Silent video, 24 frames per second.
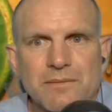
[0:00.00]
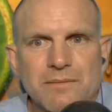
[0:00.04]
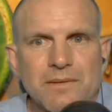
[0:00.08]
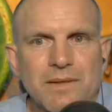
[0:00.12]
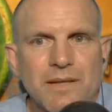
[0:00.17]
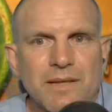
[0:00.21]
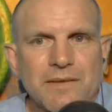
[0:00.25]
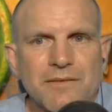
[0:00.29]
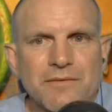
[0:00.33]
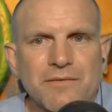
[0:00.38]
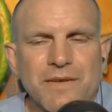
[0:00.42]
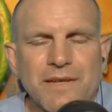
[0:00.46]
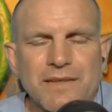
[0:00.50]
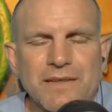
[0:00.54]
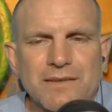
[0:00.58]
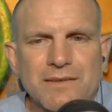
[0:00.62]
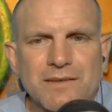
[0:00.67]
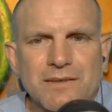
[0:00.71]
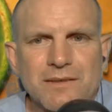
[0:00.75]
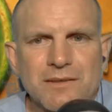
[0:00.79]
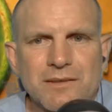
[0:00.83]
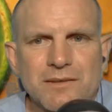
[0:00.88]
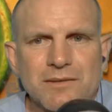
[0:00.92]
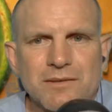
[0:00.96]
nothing
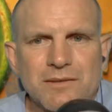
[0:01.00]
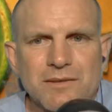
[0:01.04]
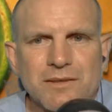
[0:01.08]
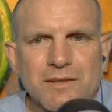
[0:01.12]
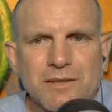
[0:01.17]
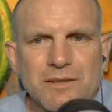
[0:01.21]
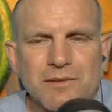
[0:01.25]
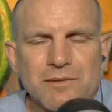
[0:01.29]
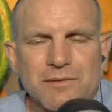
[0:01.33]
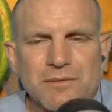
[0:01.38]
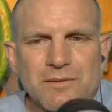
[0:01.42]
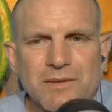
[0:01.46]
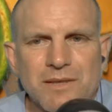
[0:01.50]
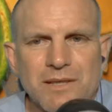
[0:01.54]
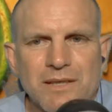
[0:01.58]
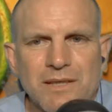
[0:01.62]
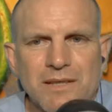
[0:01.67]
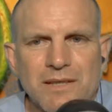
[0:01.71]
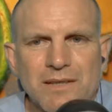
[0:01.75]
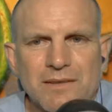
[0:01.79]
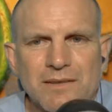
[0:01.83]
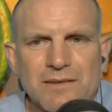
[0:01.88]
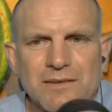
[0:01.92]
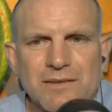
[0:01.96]
fancy,
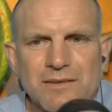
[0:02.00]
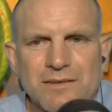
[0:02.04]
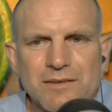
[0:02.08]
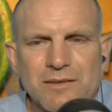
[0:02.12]
just